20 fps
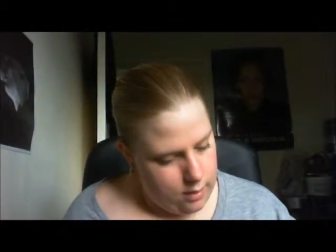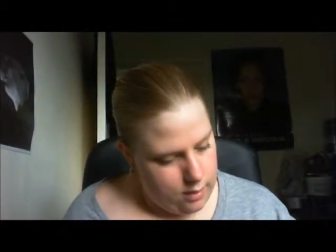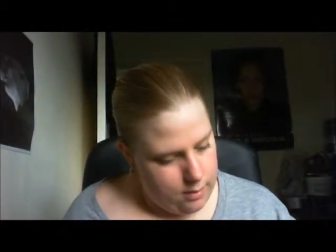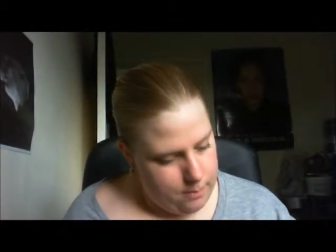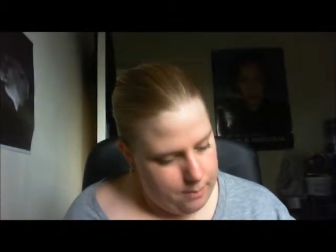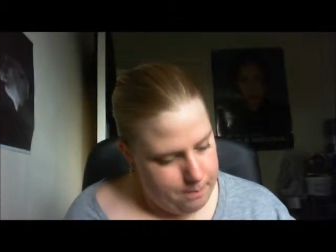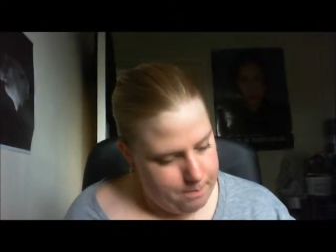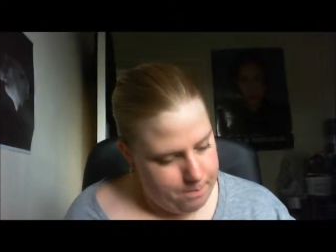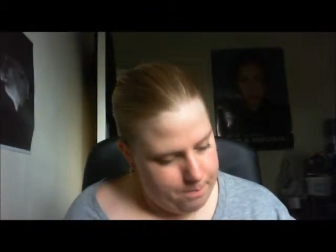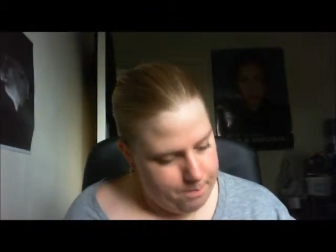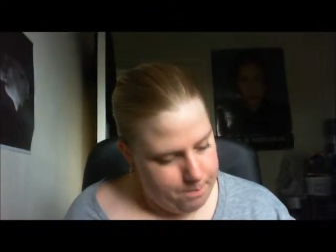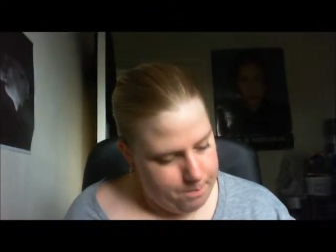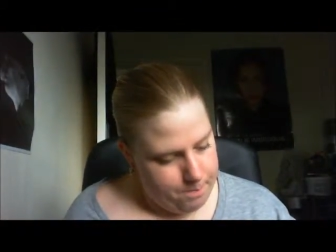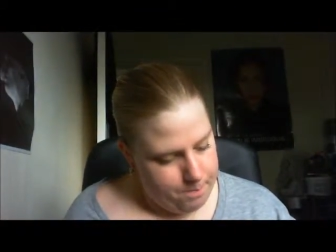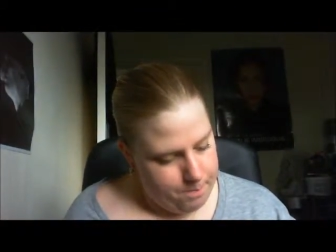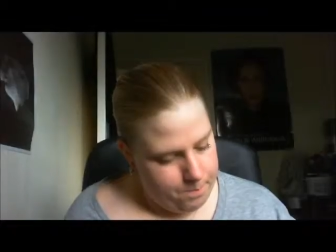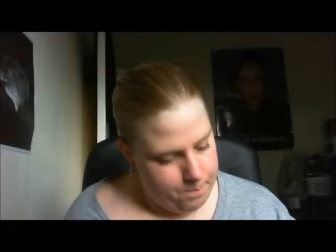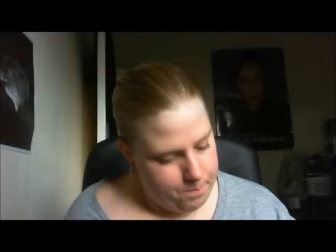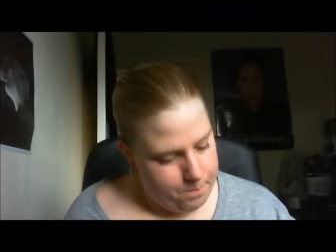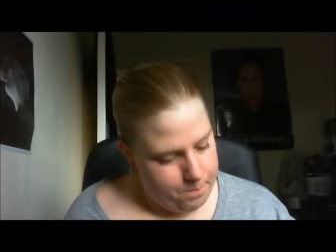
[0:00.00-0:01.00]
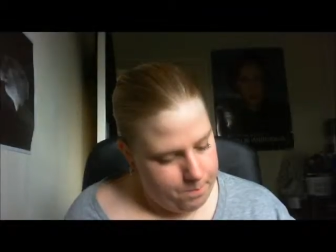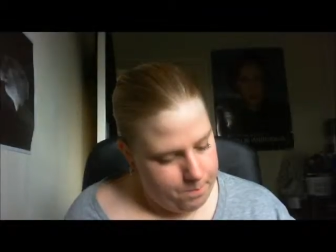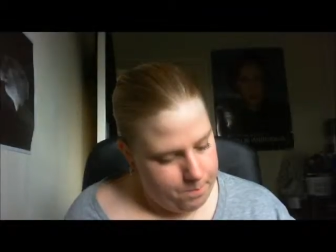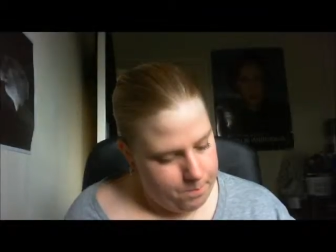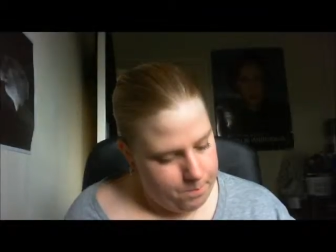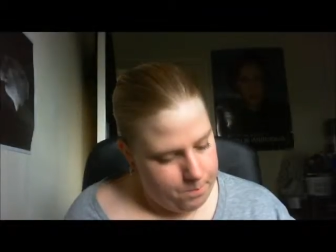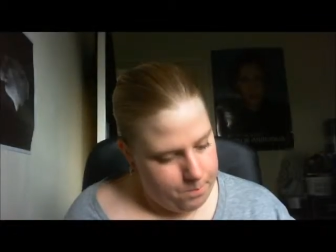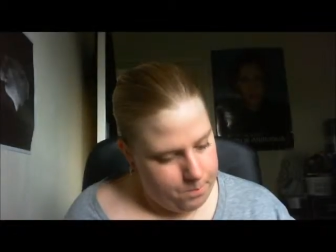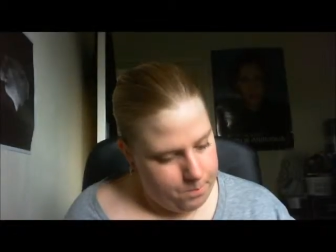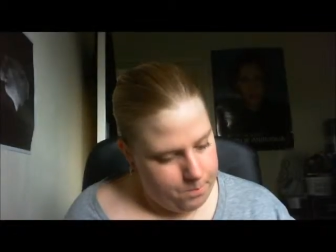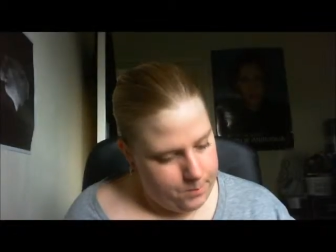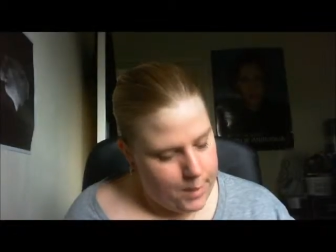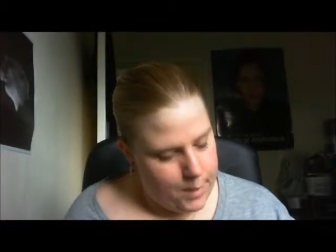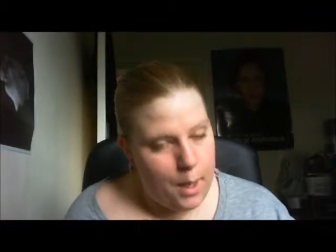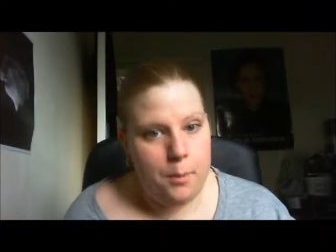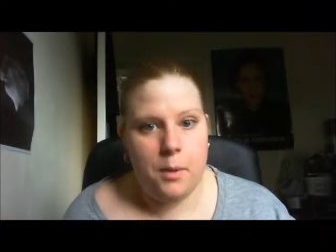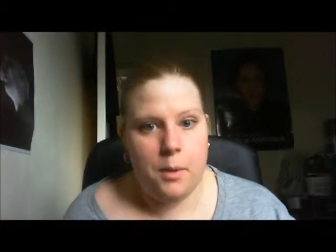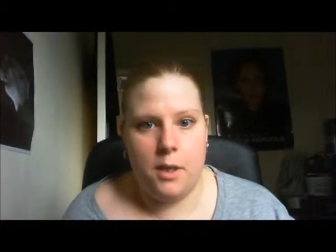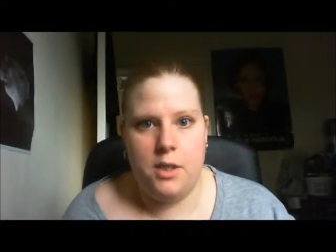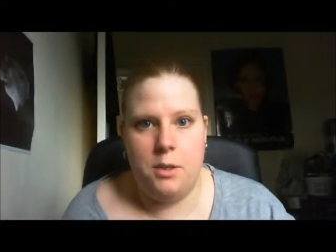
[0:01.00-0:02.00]
I'm
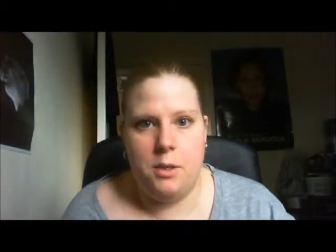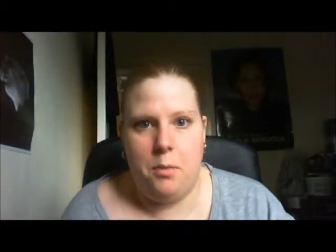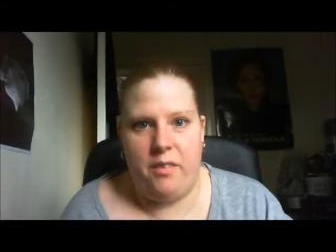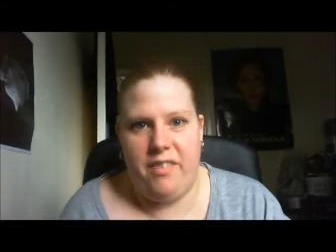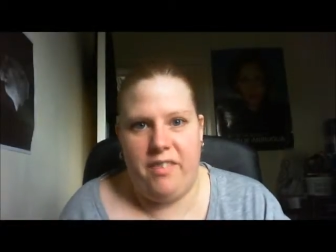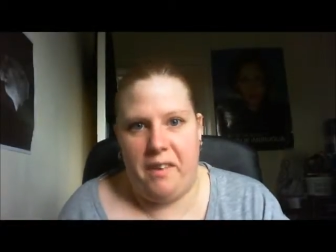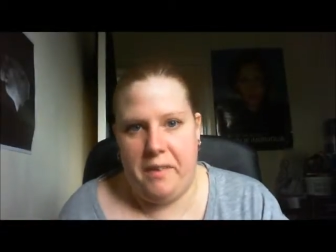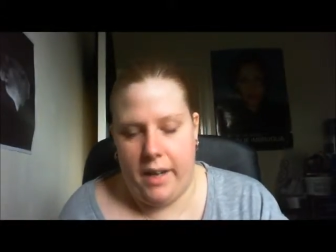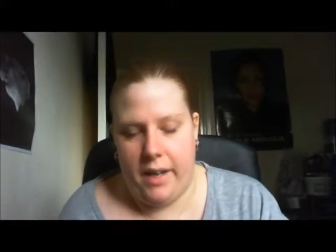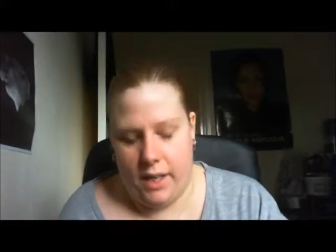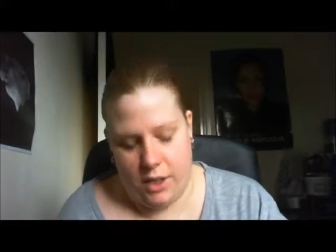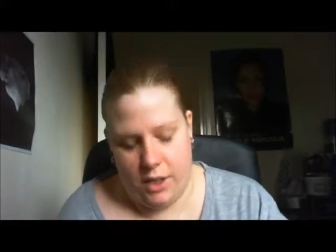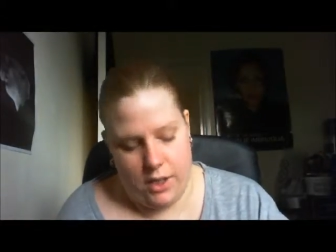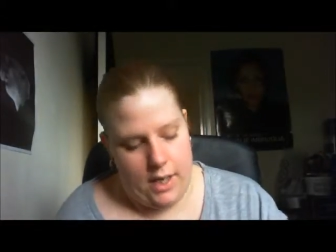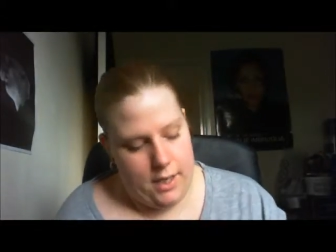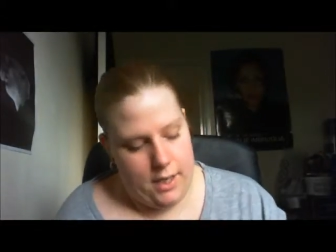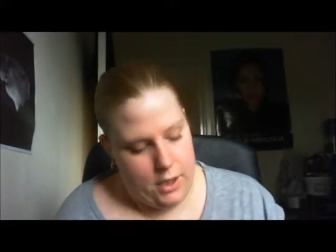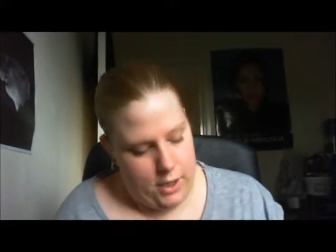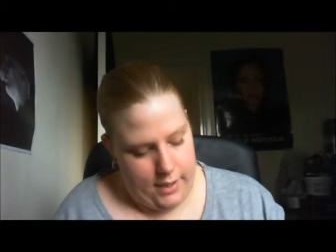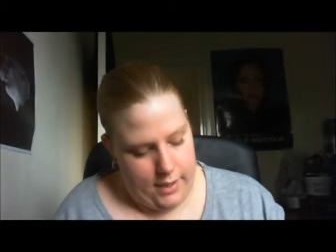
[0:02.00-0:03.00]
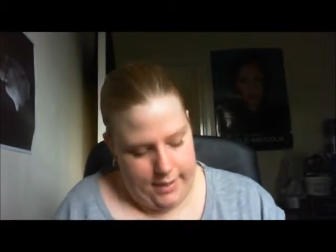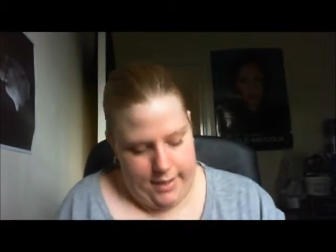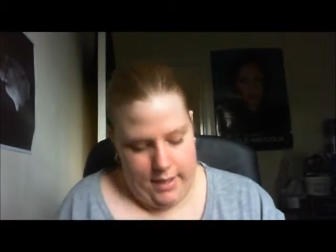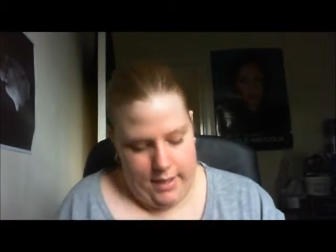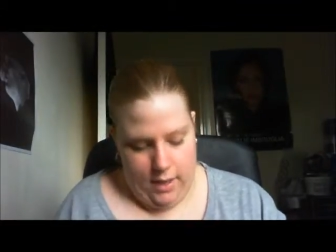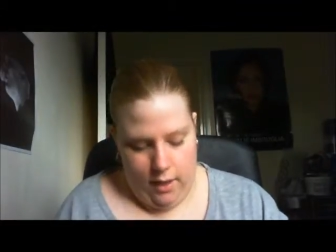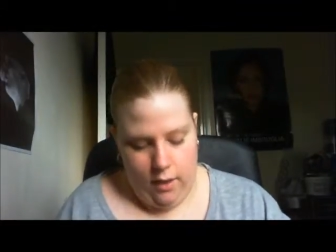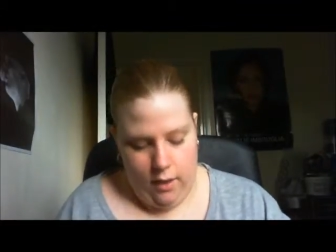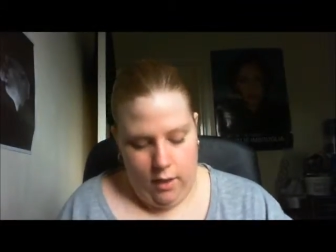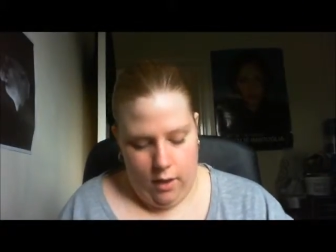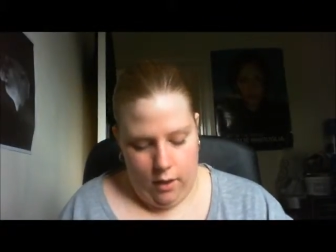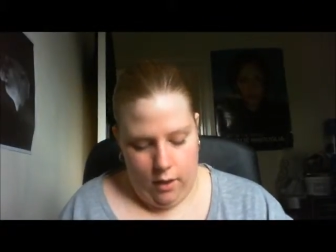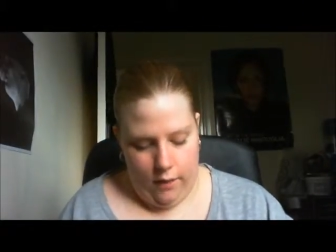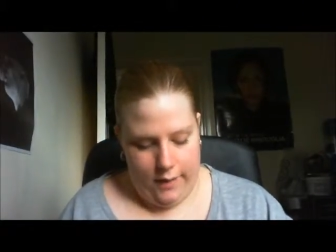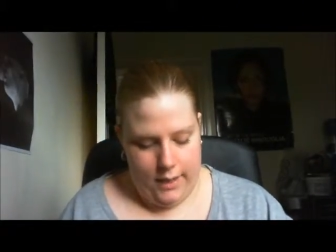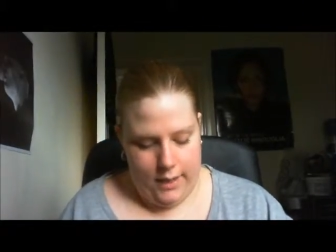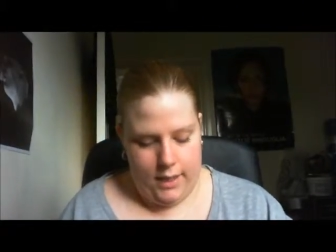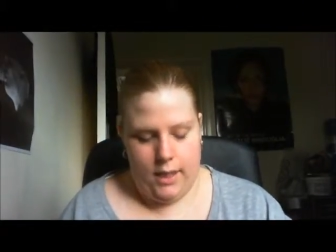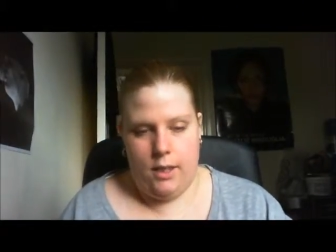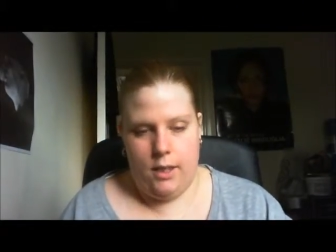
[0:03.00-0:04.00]
going to do my foundation actually.
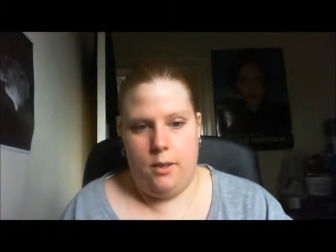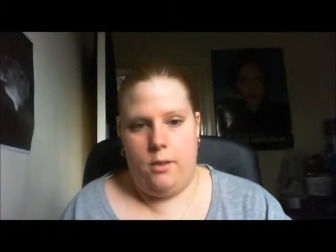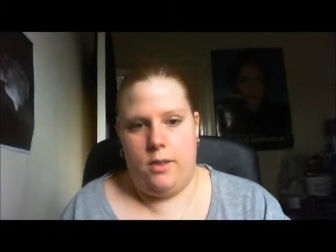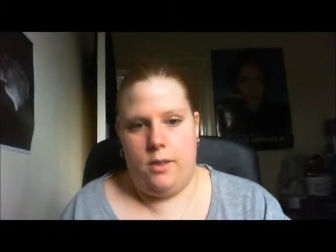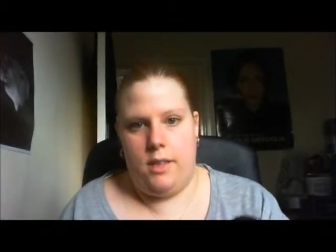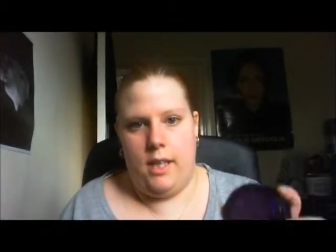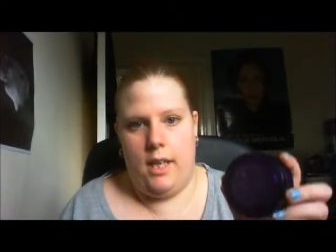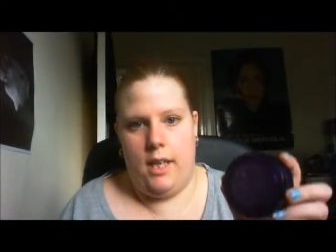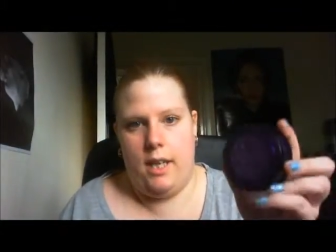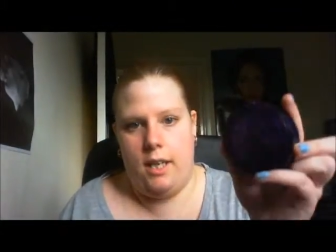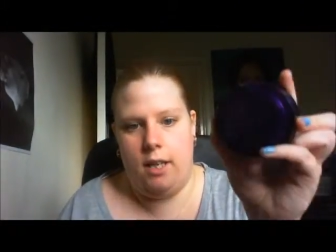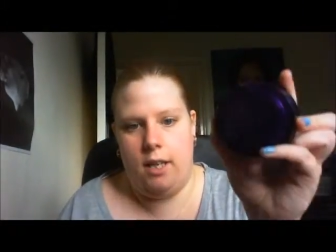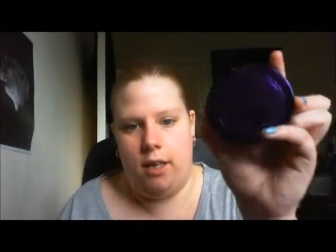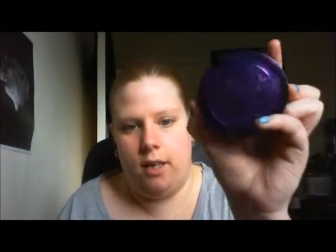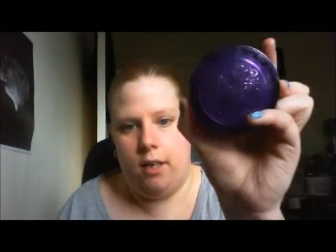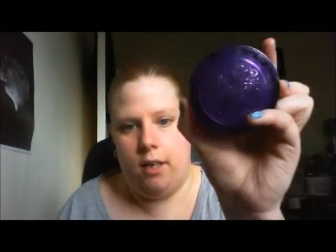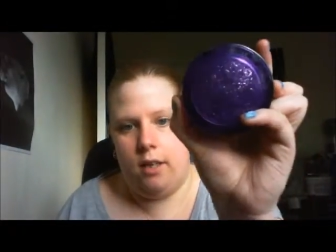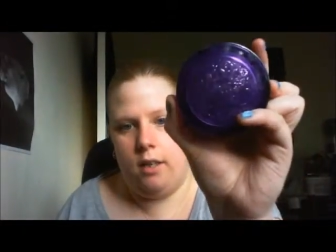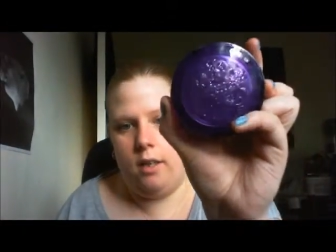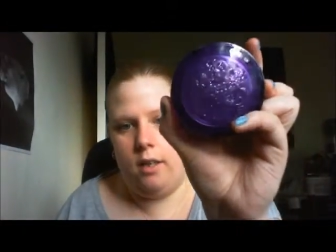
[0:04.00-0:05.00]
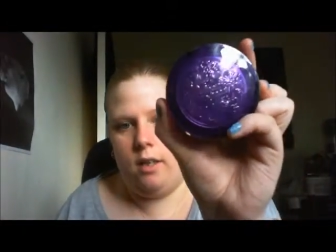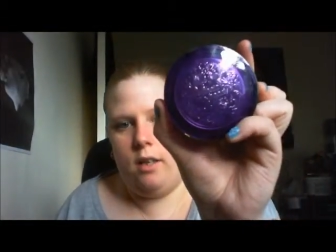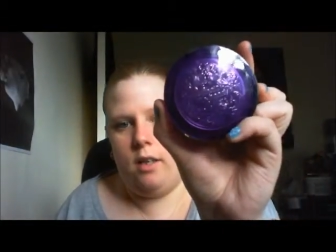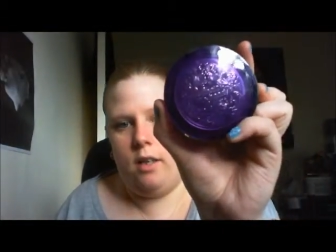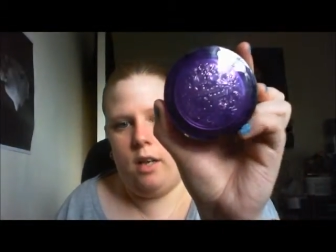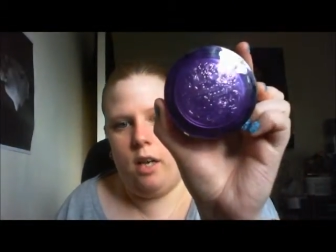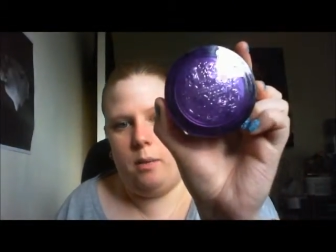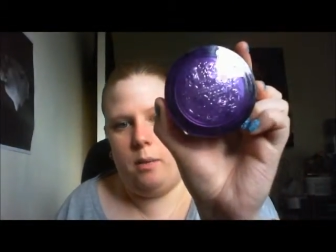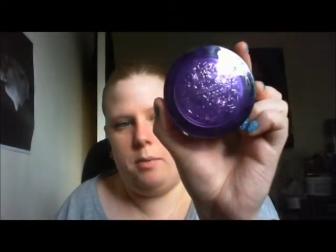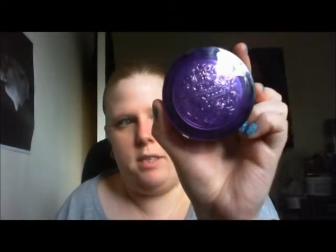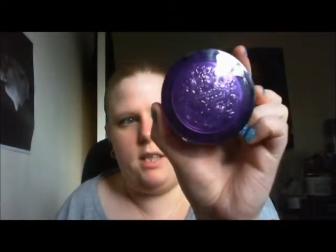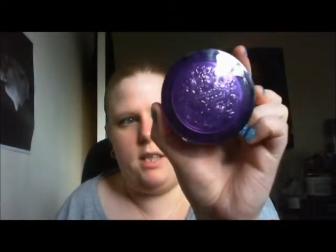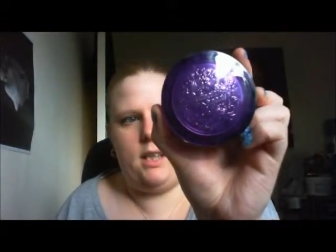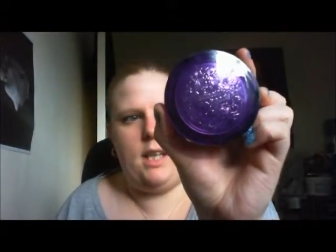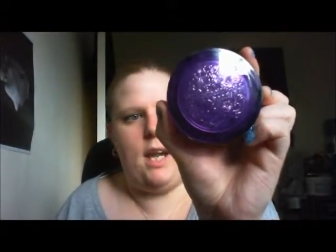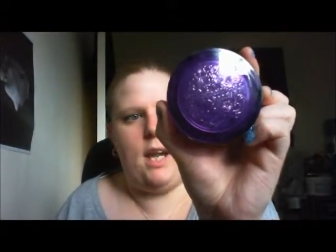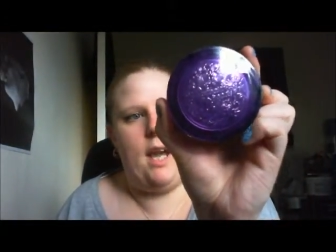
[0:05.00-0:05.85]
I use the Urban